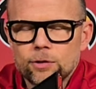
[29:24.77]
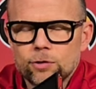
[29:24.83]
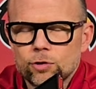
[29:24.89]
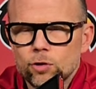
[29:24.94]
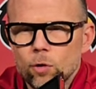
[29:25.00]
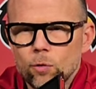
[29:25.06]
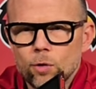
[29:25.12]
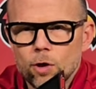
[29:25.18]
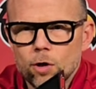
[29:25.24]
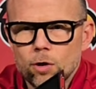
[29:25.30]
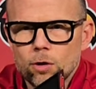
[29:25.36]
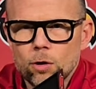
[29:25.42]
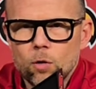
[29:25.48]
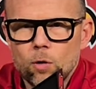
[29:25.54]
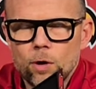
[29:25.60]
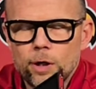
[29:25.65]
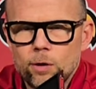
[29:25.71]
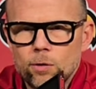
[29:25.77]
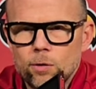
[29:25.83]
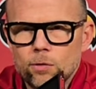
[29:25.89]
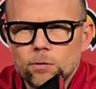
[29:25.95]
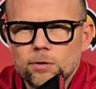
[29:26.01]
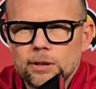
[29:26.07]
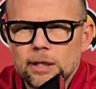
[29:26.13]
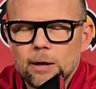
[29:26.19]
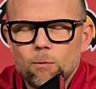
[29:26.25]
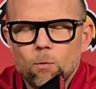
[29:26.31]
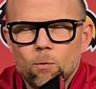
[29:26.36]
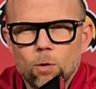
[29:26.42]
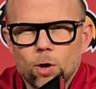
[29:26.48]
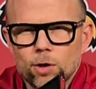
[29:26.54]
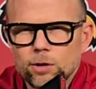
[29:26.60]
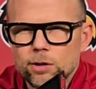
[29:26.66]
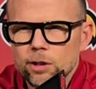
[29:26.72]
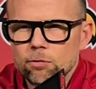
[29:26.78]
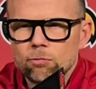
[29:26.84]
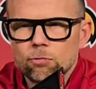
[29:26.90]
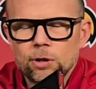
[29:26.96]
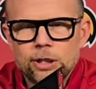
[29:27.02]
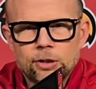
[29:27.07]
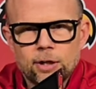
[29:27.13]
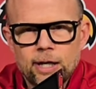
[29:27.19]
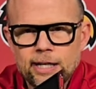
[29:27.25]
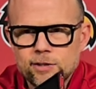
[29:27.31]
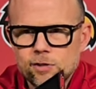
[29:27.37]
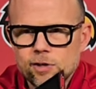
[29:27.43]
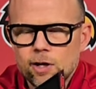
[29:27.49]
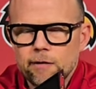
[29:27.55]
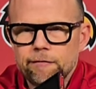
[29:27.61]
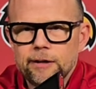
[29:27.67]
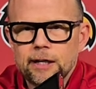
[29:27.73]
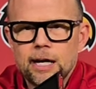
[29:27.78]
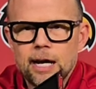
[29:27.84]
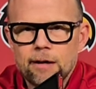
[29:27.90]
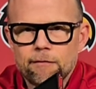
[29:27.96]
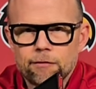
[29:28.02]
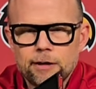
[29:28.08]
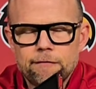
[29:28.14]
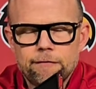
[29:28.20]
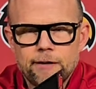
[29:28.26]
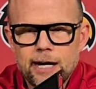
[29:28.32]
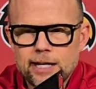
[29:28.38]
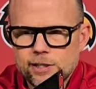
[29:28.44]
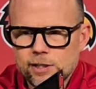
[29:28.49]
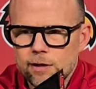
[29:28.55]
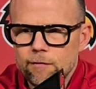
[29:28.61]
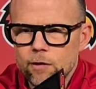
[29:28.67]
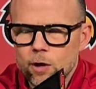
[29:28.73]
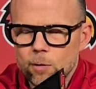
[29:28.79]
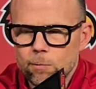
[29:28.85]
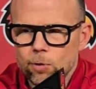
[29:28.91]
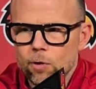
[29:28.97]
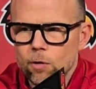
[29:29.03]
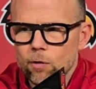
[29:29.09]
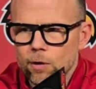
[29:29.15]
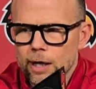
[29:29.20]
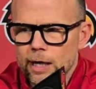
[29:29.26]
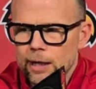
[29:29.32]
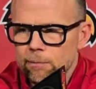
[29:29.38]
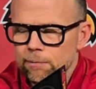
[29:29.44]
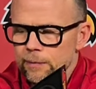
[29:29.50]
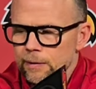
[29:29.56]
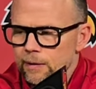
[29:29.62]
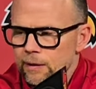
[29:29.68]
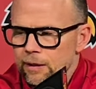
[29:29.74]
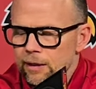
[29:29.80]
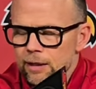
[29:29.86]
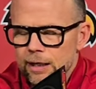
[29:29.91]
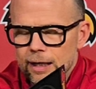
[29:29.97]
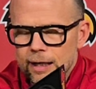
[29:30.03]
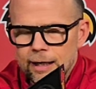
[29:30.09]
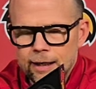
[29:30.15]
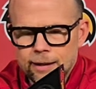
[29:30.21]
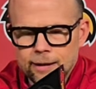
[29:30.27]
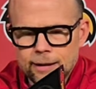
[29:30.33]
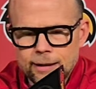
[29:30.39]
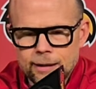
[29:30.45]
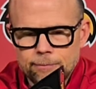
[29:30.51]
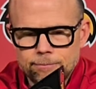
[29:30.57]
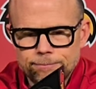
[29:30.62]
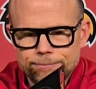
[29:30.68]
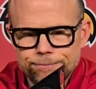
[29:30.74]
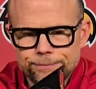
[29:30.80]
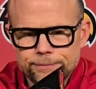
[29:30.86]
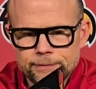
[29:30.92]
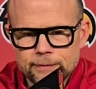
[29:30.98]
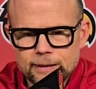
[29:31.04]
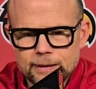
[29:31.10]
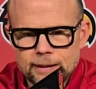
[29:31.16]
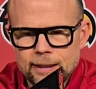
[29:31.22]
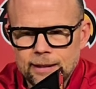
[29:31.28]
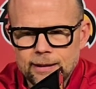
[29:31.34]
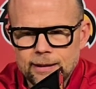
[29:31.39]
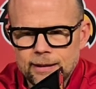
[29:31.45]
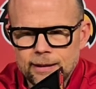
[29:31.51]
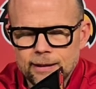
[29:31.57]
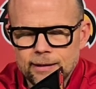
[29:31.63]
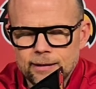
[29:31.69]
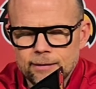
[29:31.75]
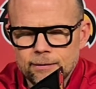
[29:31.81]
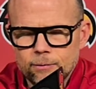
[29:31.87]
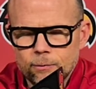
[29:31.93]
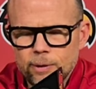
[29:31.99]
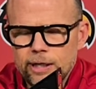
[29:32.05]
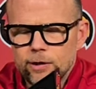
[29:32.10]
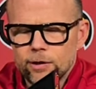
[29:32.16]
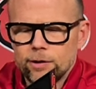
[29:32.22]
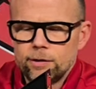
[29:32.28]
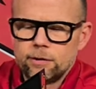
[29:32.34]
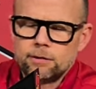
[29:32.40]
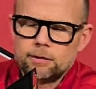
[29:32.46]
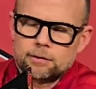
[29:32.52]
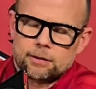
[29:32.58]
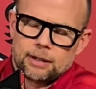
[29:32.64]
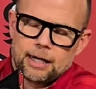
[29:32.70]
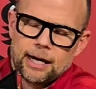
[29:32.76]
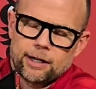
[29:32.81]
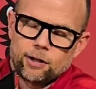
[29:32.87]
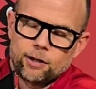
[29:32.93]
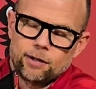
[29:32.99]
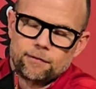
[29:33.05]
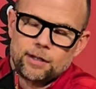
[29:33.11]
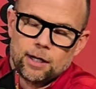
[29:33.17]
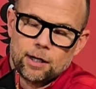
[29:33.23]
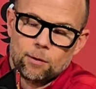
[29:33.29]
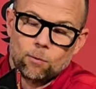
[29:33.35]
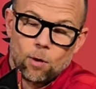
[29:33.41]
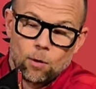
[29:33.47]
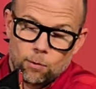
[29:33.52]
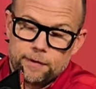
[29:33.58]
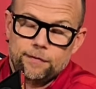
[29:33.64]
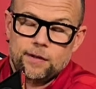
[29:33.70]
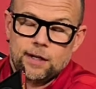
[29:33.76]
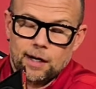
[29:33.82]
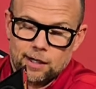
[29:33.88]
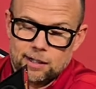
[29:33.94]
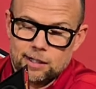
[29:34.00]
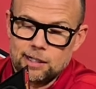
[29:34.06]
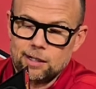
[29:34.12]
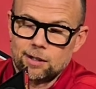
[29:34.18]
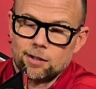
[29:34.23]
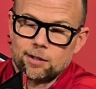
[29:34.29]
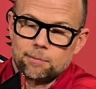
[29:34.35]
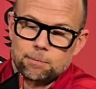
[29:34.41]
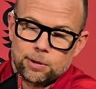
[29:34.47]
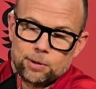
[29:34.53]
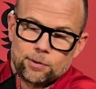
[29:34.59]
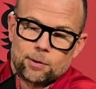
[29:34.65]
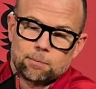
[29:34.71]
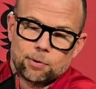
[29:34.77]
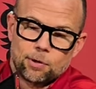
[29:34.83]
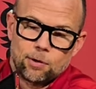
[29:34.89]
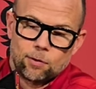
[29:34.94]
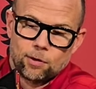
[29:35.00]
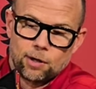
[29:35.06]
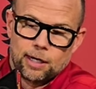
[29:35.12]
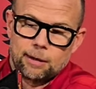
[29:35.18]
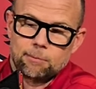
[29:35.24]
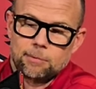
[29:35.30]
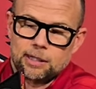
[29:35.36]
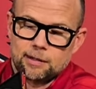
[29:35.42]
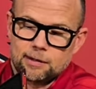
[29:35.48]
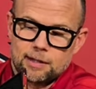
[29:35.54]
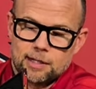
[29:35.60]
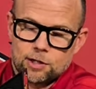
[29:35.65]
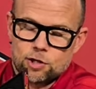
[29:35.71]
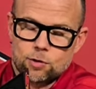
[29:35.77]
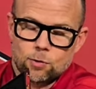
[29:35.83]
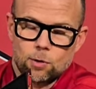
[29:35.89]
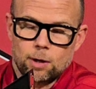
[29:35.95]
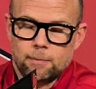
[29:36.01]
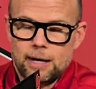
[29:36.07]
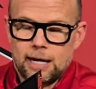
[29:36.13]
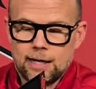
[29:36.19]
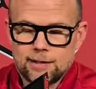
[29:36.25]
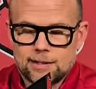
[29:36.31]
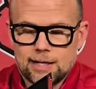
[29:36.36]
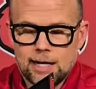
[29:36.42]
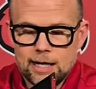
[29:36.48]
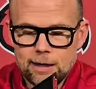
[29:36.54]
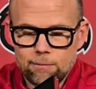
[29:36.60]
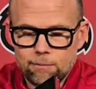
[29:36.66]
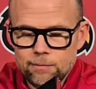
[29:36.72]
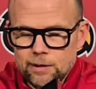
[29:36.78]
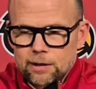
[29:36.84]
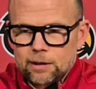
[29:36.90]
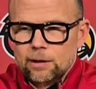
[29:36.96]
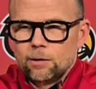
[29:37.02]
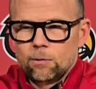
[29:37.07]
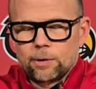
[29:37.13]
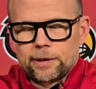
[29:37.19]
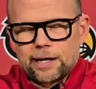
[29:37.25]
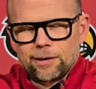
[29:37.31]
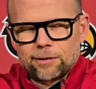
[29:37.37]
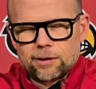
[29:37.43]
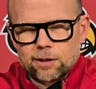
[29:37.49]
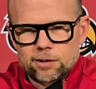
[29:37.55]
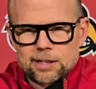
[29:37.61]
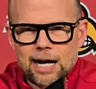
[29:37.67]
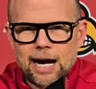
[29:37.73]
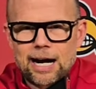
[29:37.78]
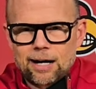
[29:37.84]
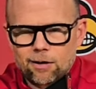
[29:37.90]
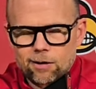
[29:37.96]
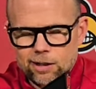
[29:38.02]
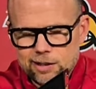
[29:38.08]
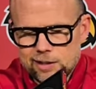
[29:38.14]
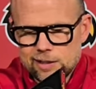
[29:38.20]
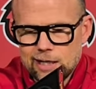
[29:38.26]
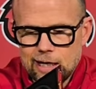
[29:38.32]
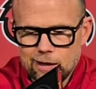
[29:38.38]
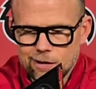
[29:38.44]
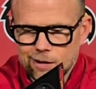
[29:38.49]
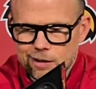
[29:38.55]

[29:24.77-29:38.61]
They're so darn loyal. They work their rear ends off in every facet of our program, and I couldn't have done what we've done here in building the program in this short amount of time without their tireless